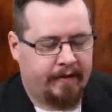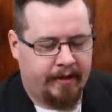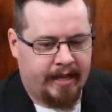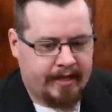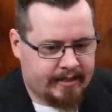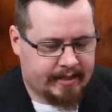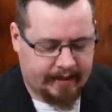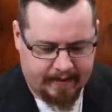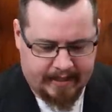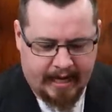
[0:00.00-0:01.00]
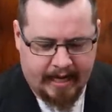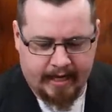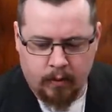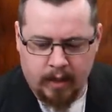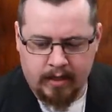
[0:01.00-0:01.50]
Okay, this stuff is
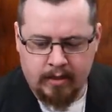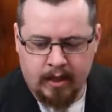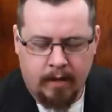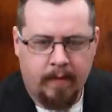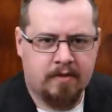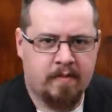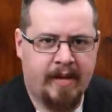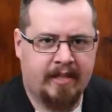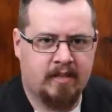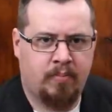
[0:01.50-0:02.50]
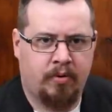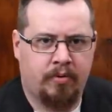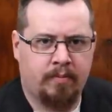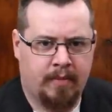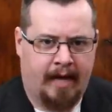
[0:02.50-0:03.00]
harder. Well, once we make this
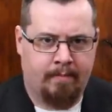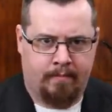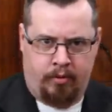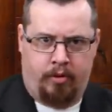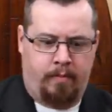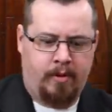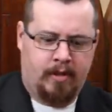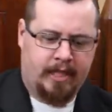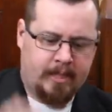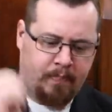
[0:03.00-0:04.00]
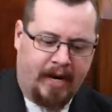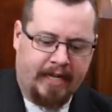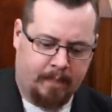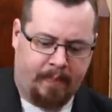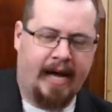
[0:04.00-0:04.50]
bloom, let's
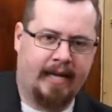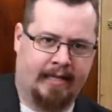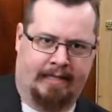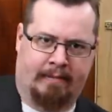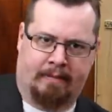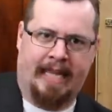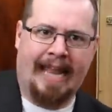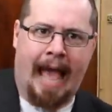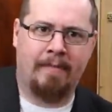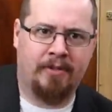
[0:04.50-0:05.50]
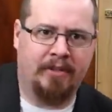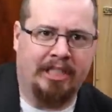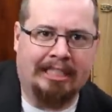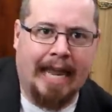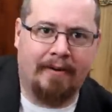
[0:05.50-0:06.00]
break it apart. Let's get a hammer to it,
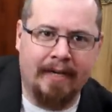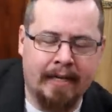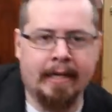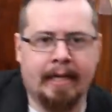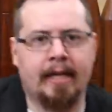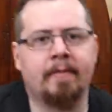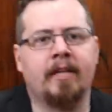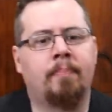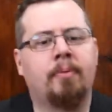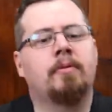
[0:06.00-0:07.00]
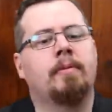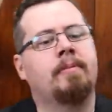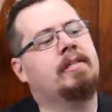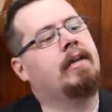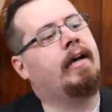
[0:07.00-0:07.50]
shatter it. And I'm going to pull
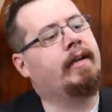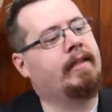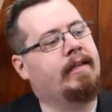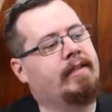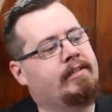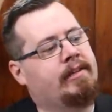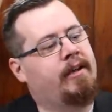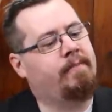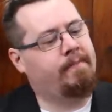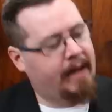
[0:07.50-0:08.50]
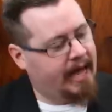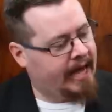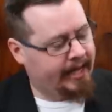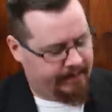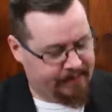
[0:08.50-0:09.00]
beside these, you know,
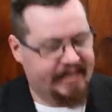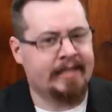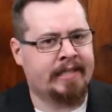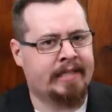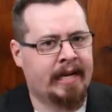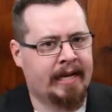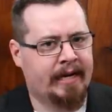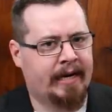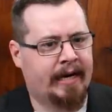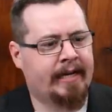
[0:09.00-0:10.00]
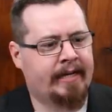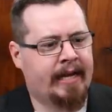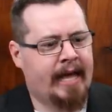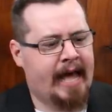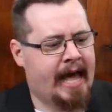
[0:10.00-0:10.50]
harder bits. All right.
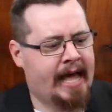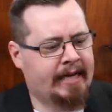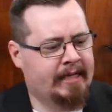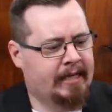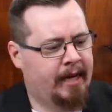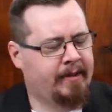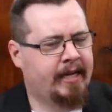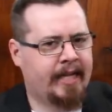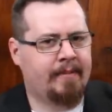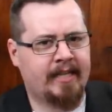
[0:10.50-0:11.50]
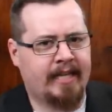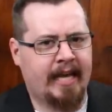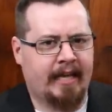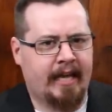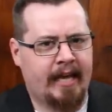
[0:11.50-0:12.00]
And I'm going to keep them
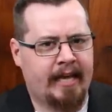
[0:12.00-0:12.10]
together.